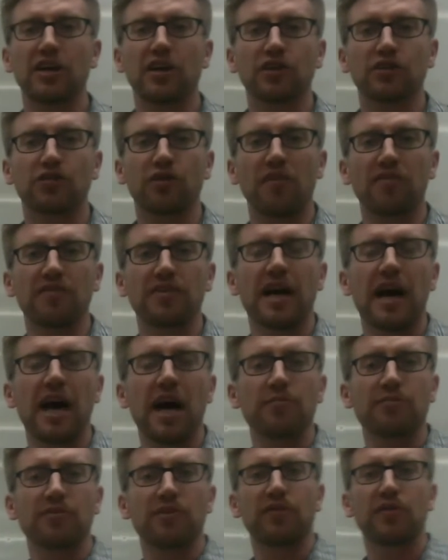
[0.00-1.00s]
So
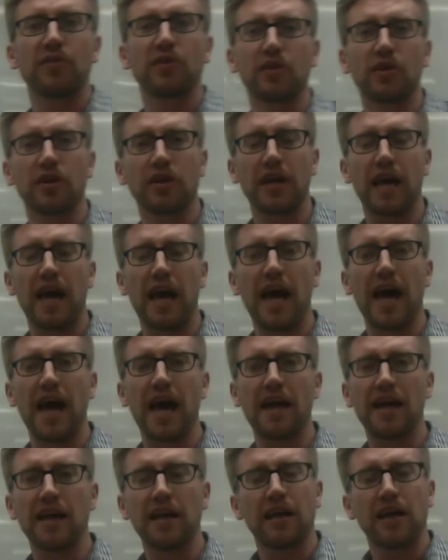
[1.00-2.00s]
oftentimes if you look
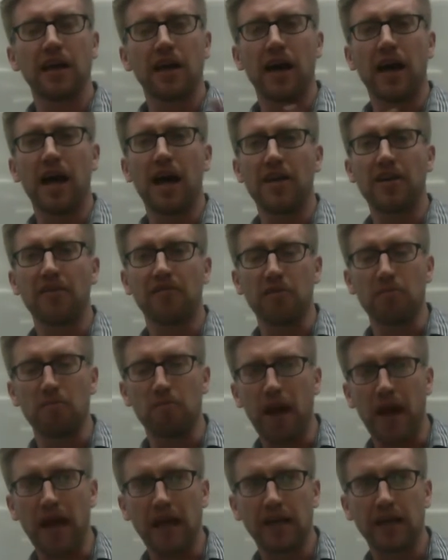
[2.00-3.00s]
at different
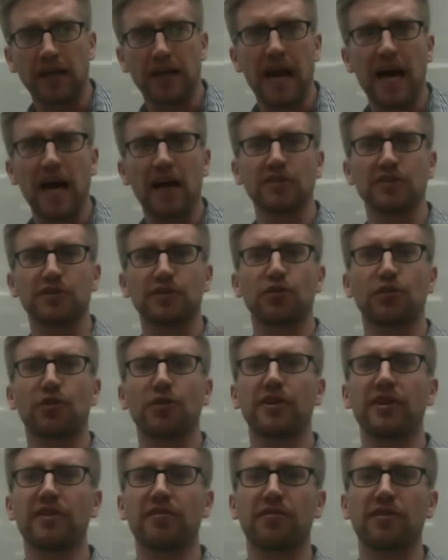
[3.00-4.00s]
bank accounts or
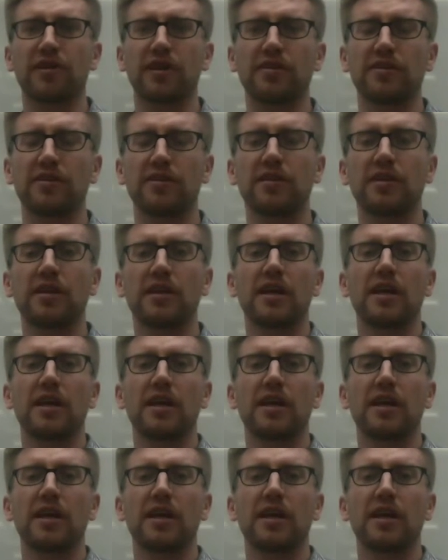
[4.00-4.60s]
different